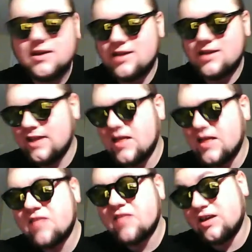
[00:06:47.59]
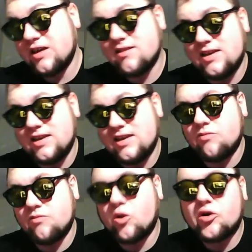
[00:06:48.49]
And that's because he
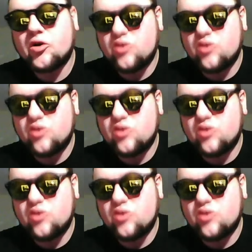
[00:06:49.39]
worked